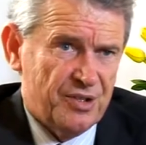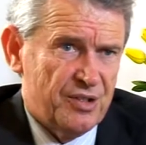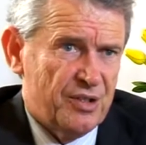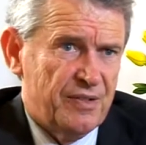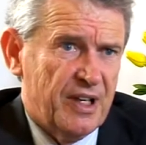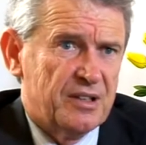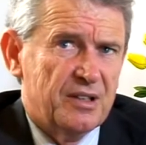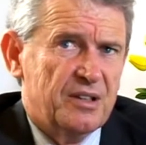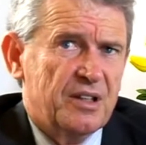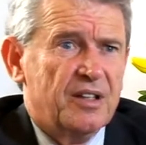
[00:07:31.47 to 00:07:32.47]
is the fact that
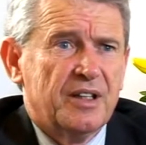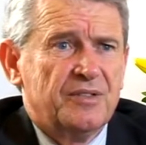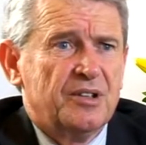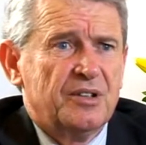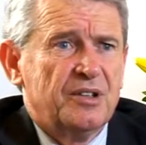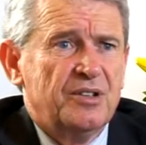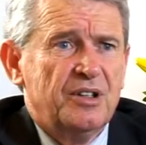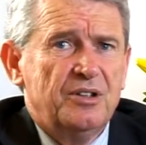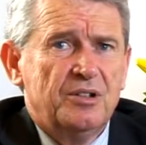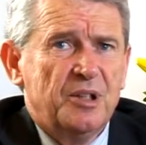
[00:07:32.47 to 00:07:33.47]
you don't have to
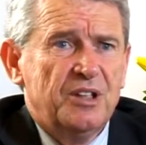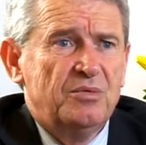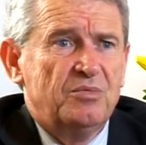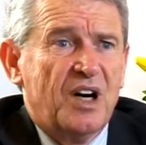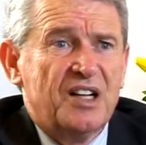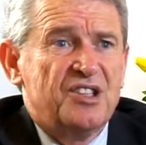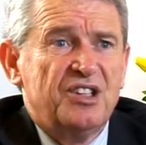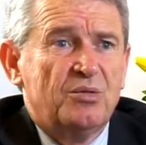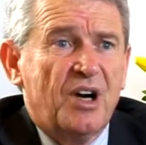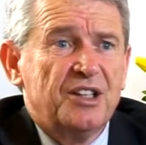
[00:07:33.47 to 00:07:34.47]
continue to be raising
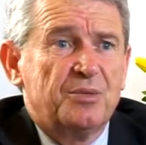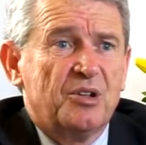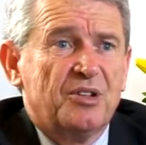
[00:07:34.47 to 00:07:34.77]
your rates by